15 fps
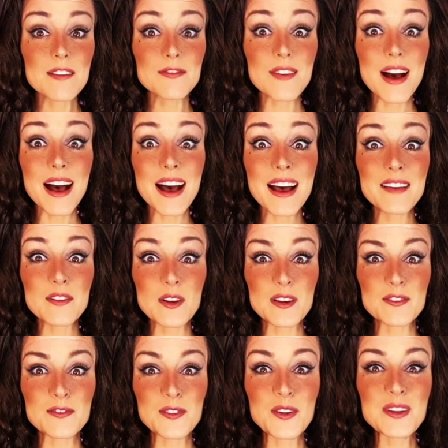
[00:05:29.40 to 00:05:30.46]
5, you're
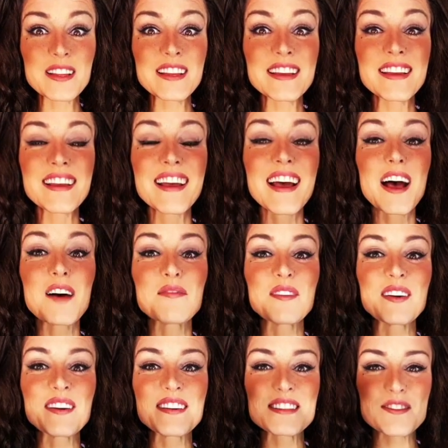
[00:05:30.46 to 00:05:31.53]
fully
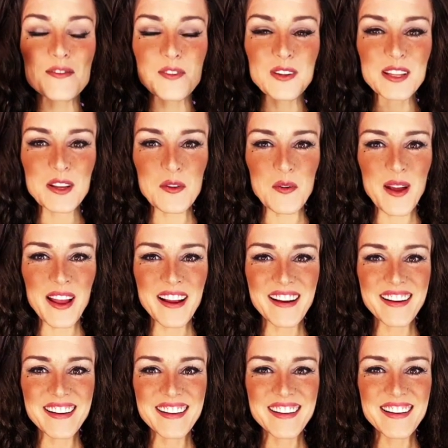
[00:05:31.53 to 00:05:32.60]
immersed, fully
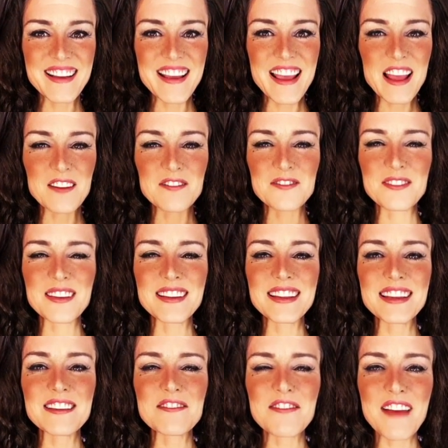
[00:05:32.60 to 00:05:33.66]
aware, and
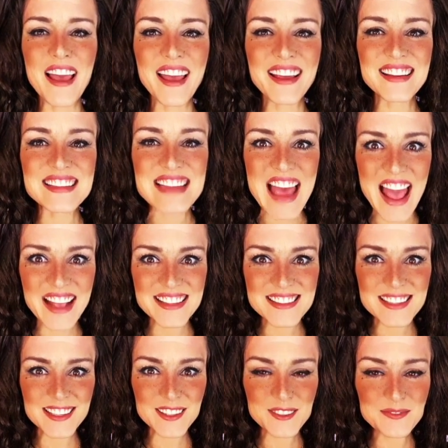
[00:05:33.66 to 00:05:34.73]
feeling
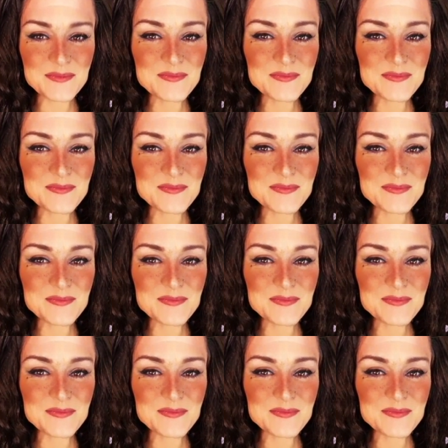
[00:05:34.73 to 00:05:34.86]
fantastic.